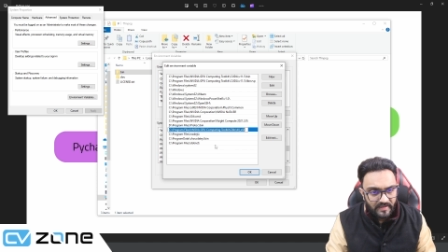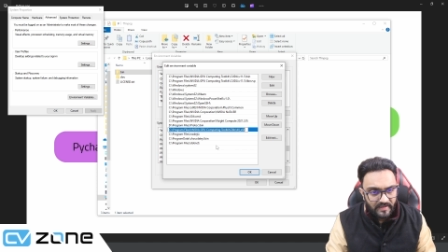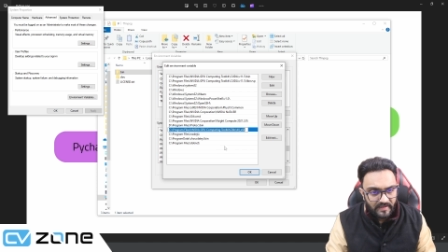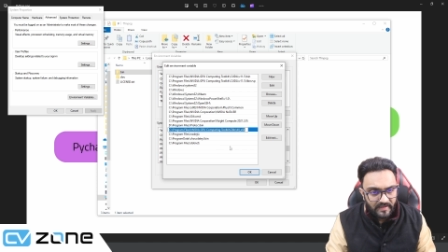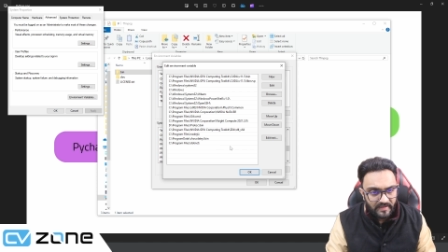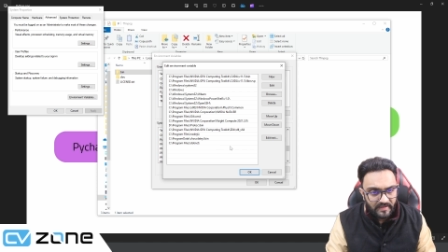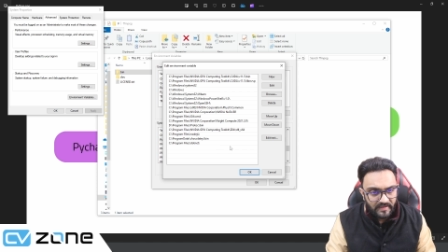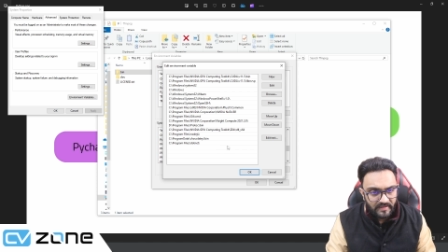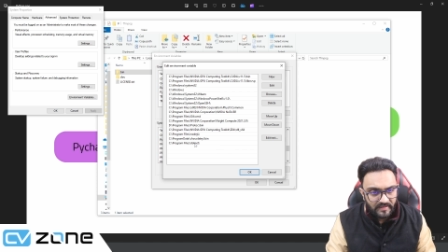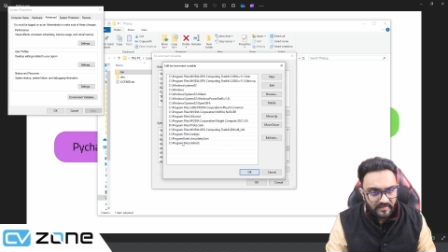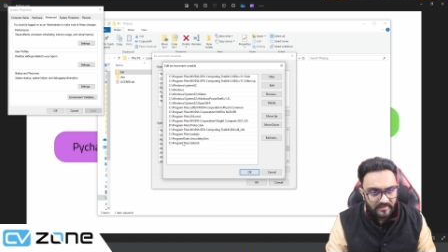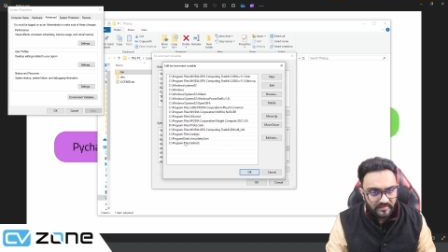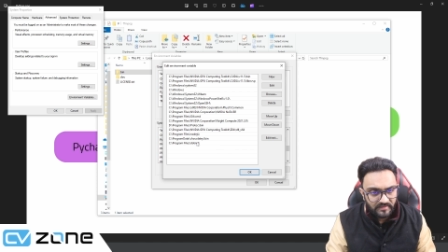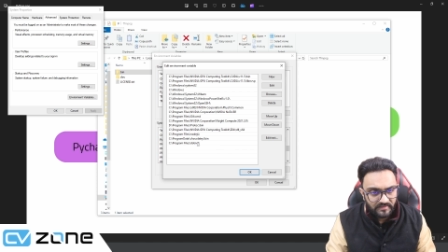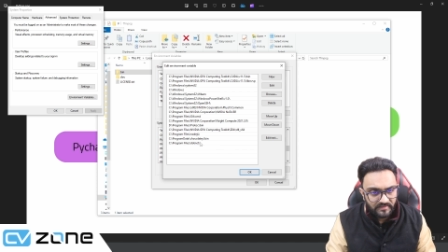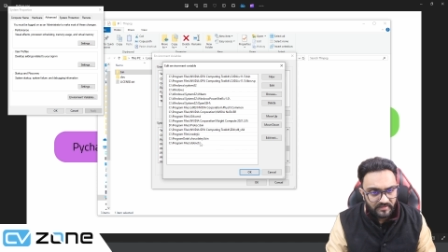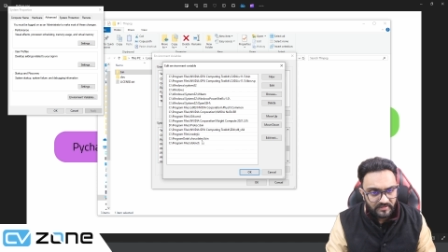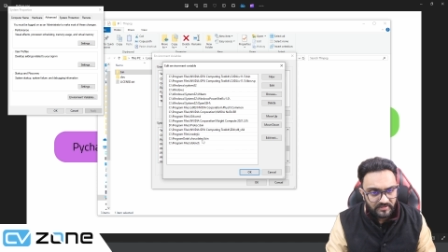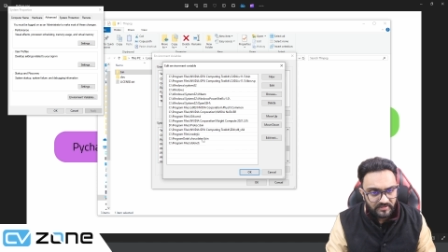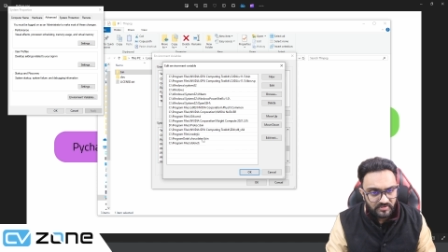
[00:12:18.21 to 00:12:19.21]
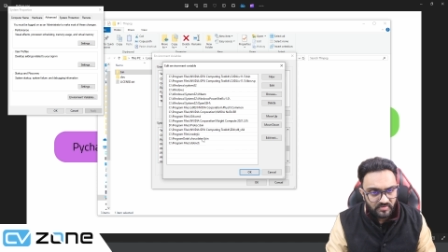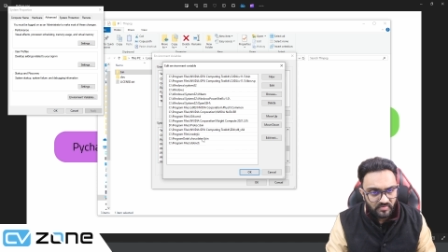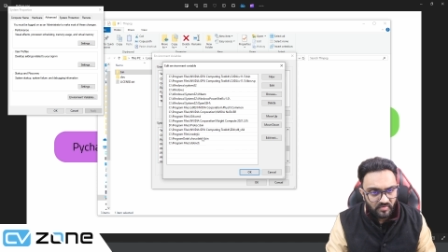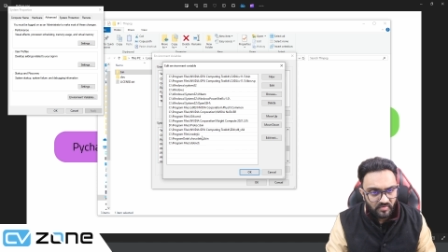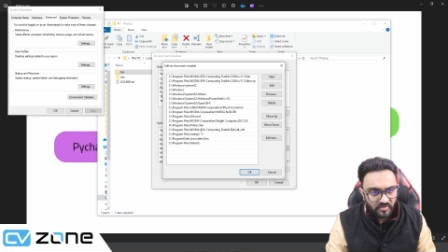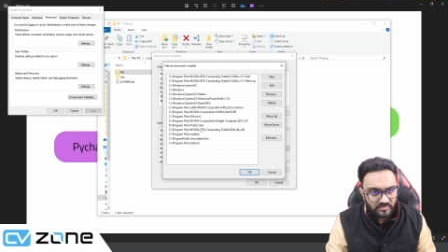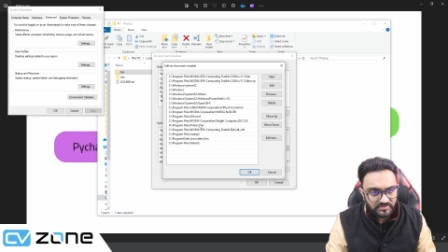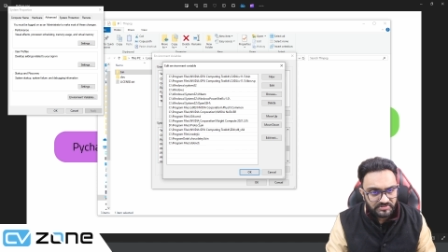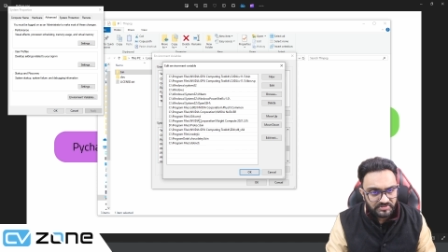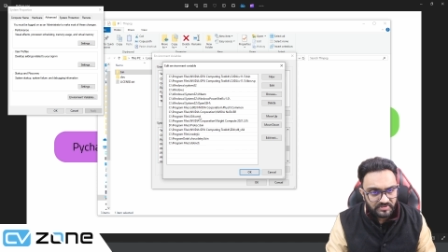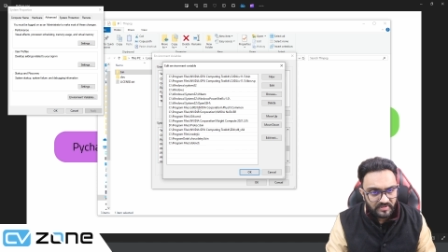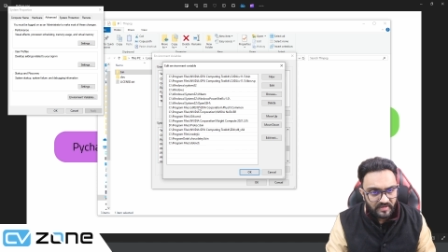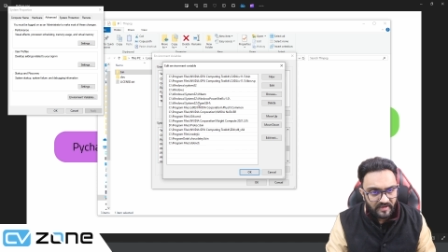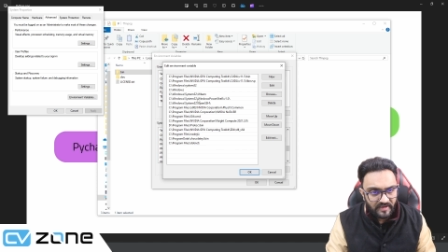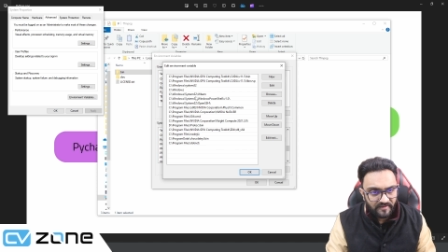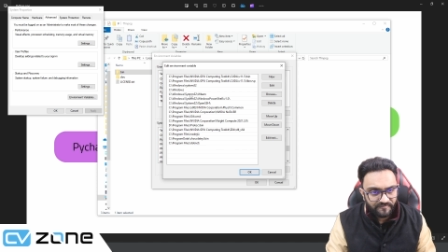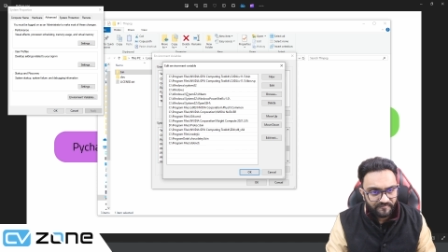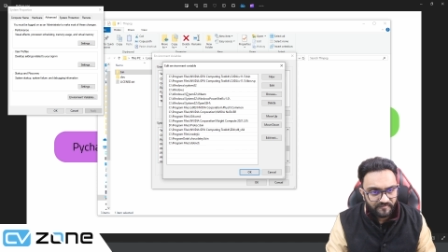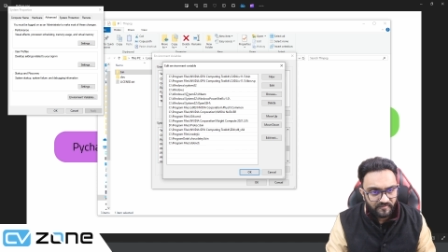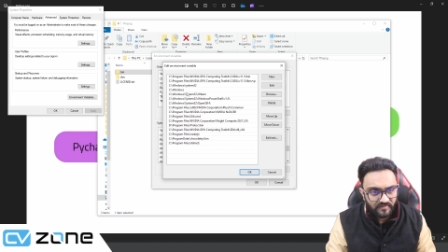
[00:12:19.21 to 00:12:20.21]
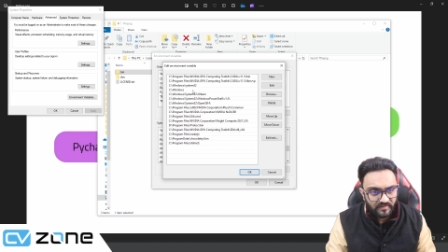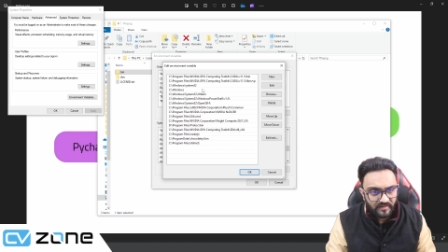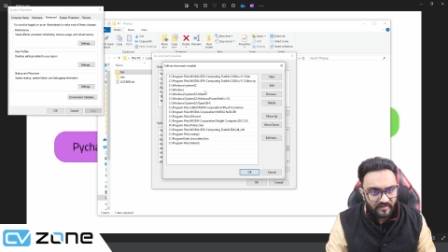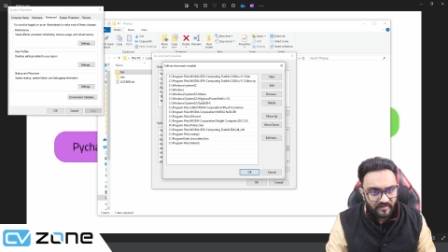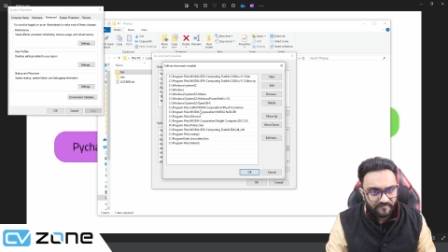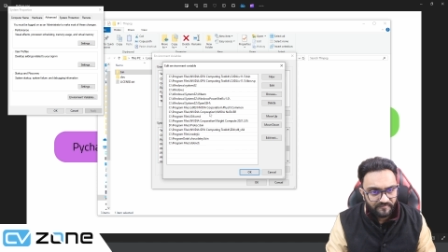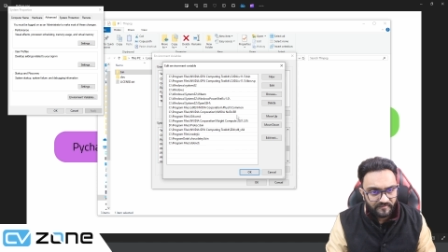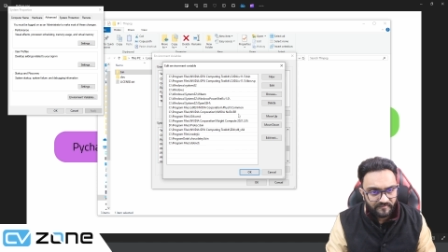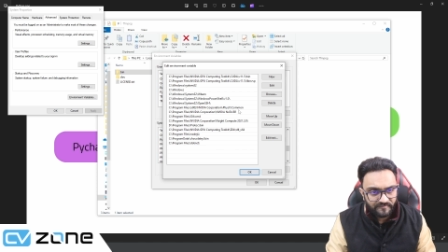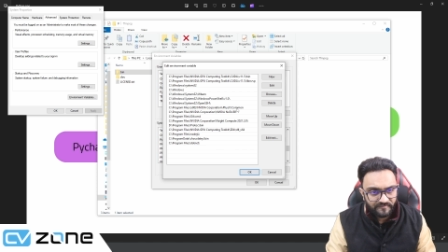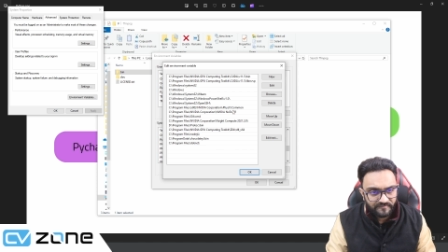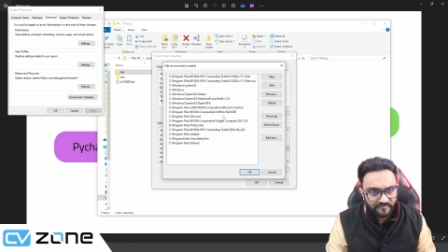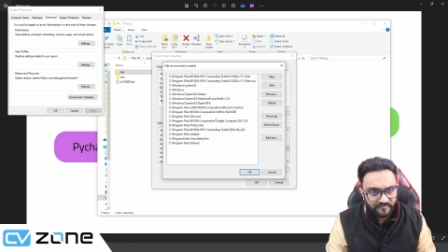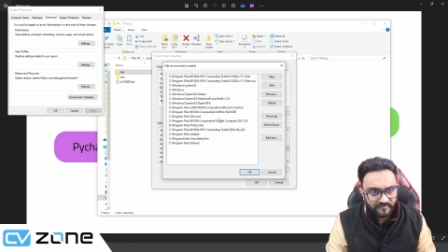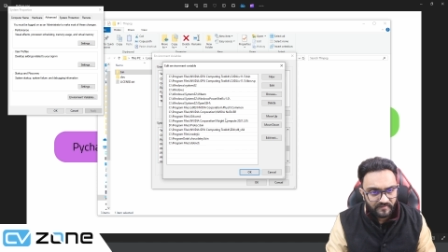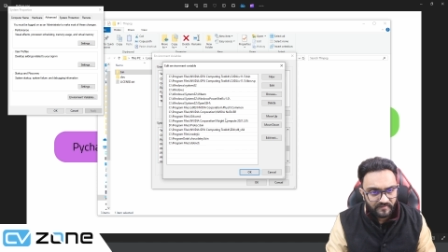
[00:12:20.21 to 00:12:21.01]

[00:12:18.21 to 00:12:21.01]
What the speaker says: And then you also have for ffmpeg.